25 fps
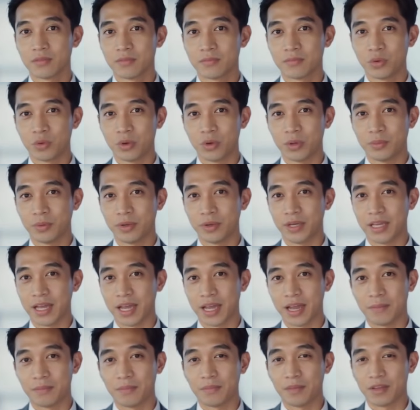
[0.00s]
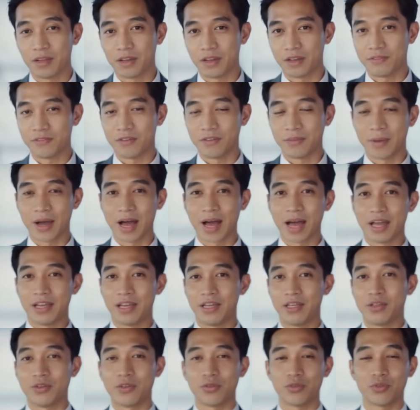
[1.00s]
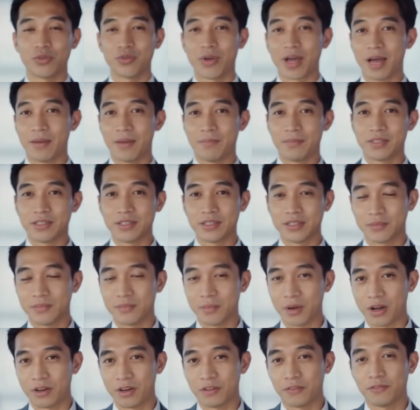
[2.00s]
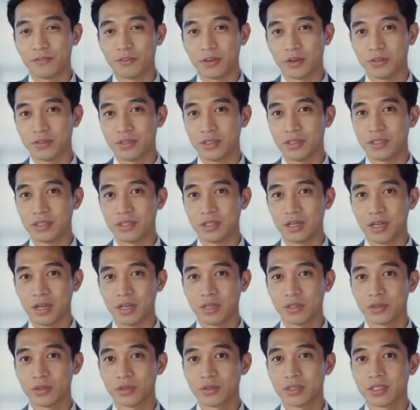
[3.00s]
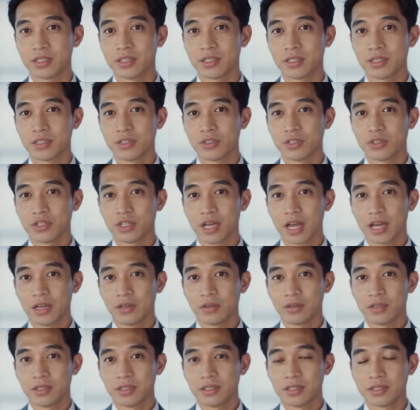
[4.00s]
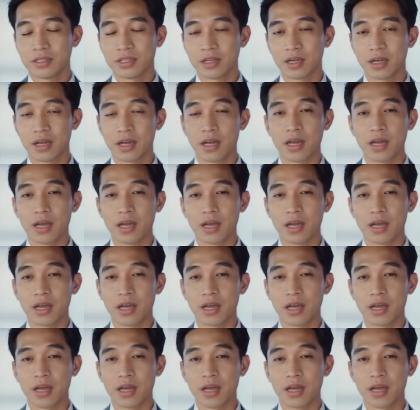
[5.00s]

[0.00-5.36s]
Quick recap. From high yield traps to smarter filters to a decision checklist,